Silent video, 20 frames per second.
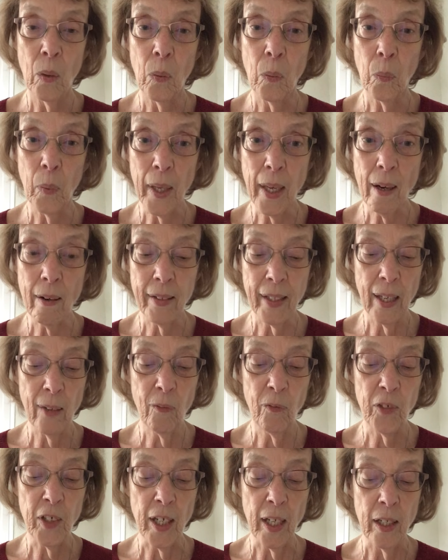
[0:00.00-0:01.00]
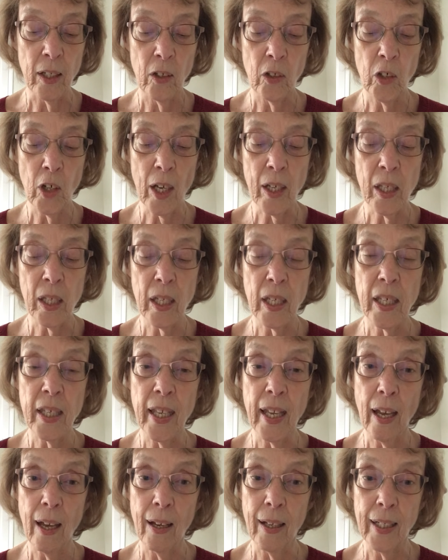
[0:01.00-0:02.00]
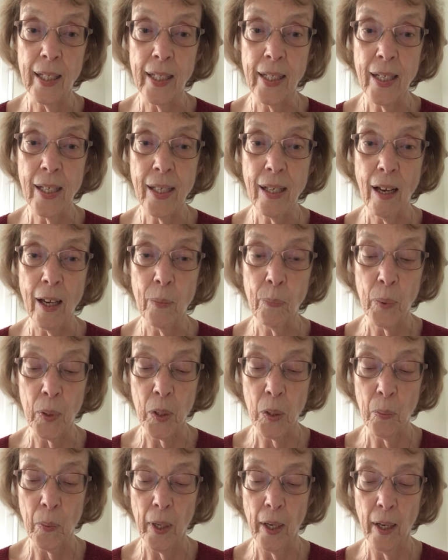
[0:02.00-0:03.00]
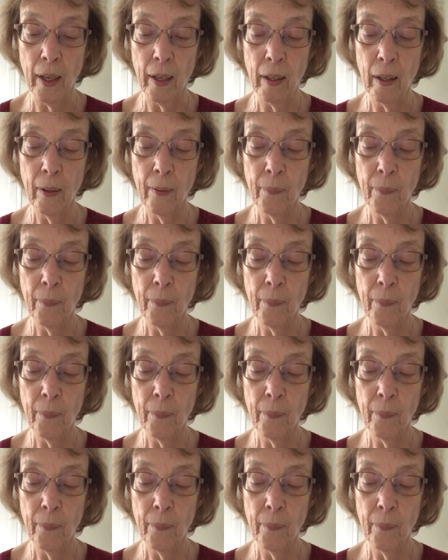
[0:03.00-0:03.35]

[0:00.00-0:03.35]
We are gifted just as the early disciples were.